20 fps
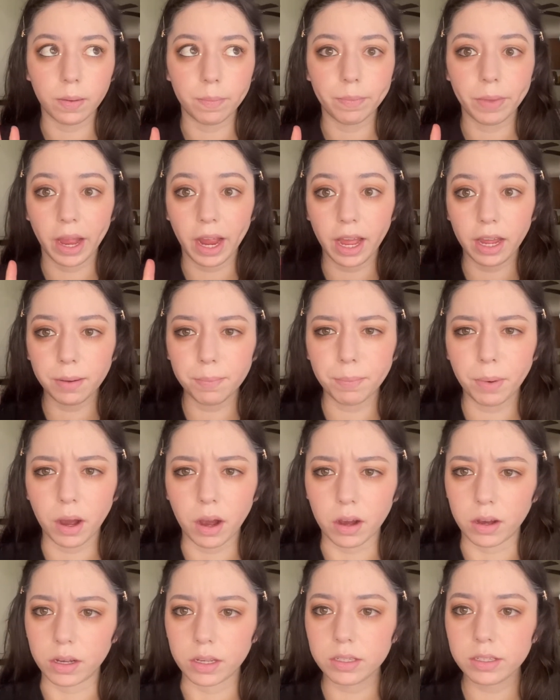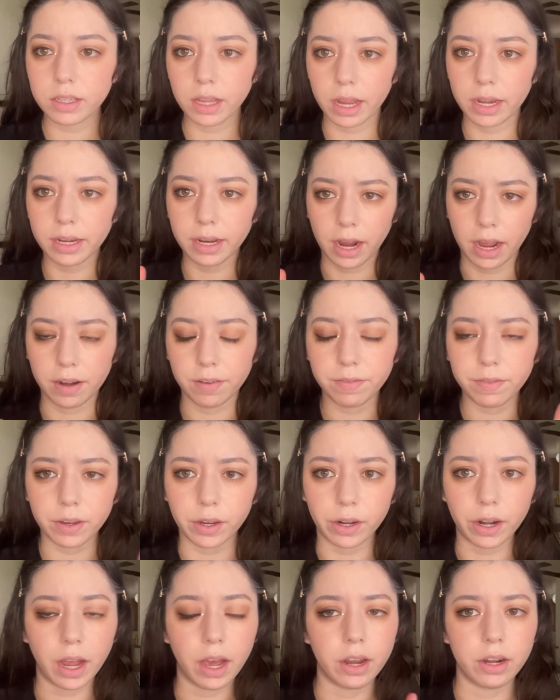I had to pause and kind of
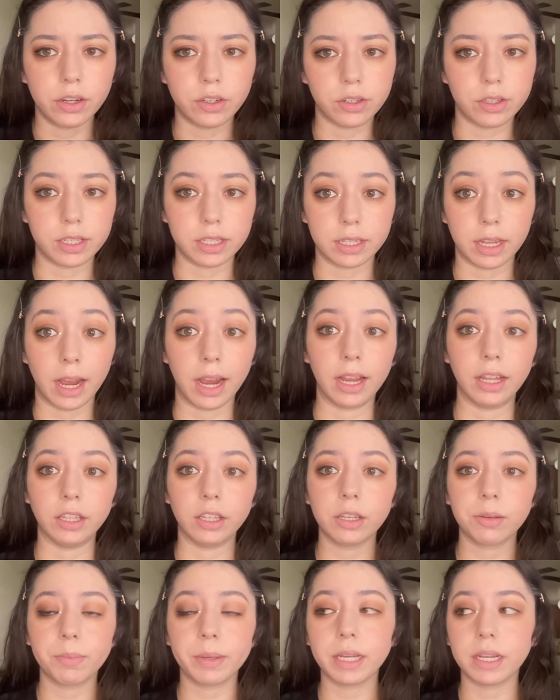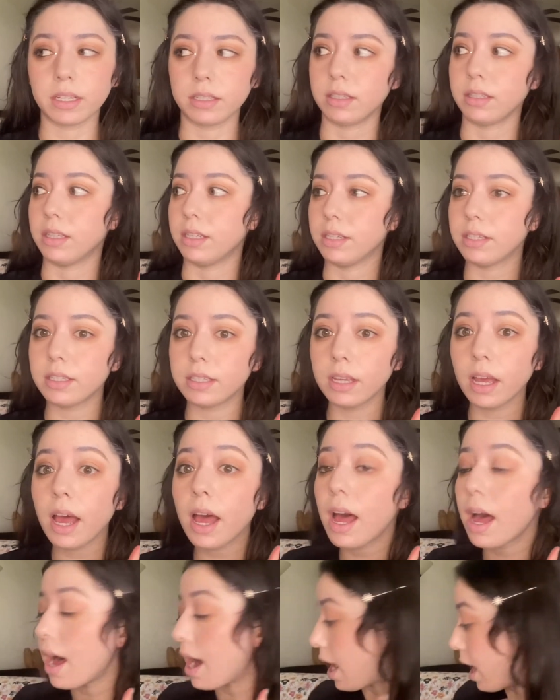figure out how to do this eye look, because this
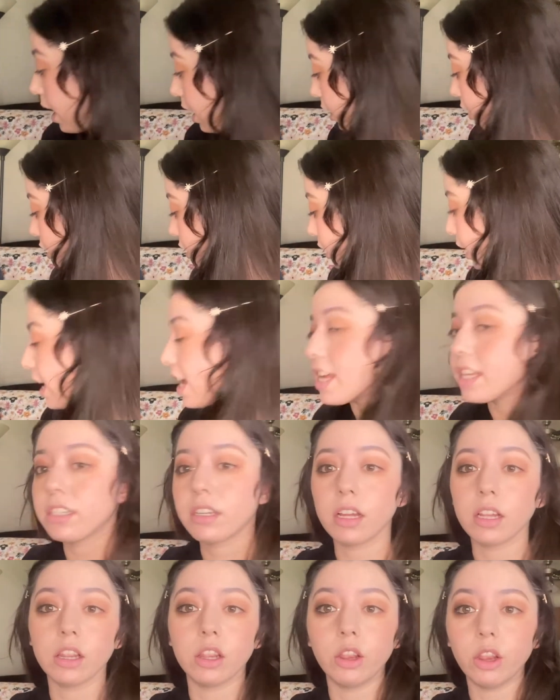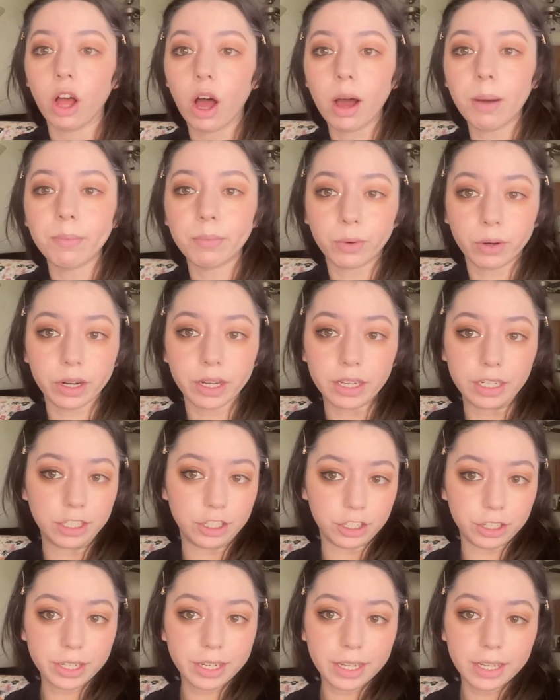eye look is a lot more
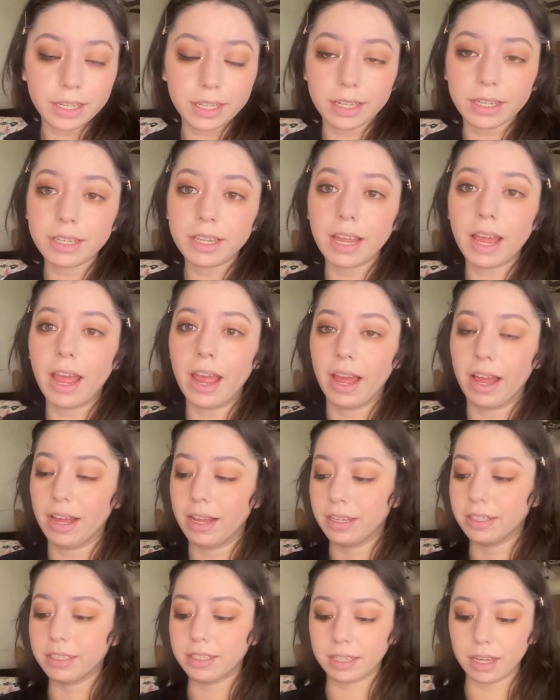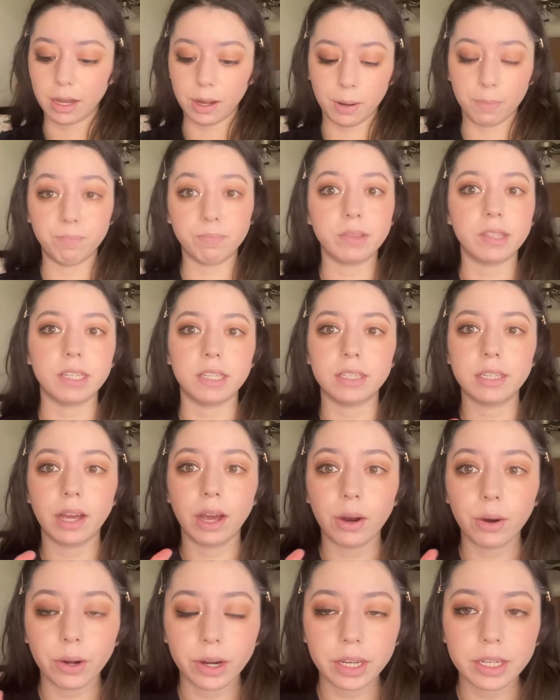intricate and detail
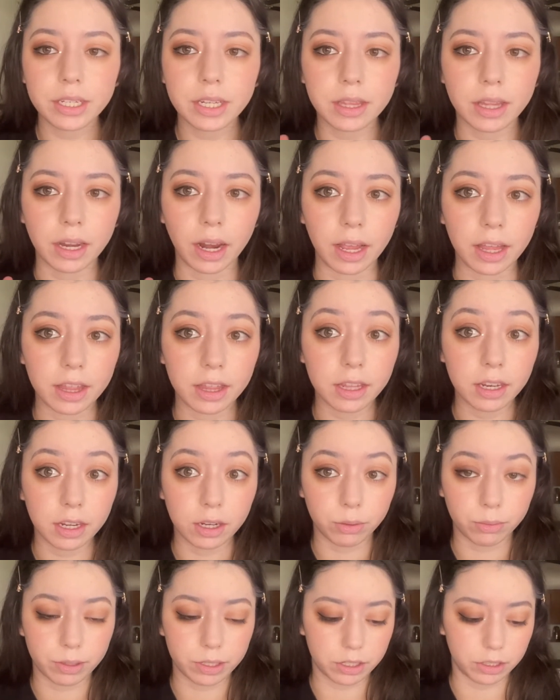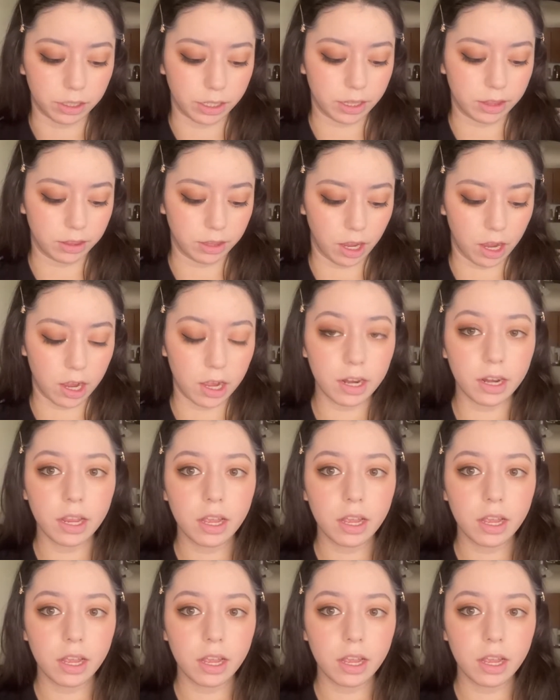oriented than I originally thought.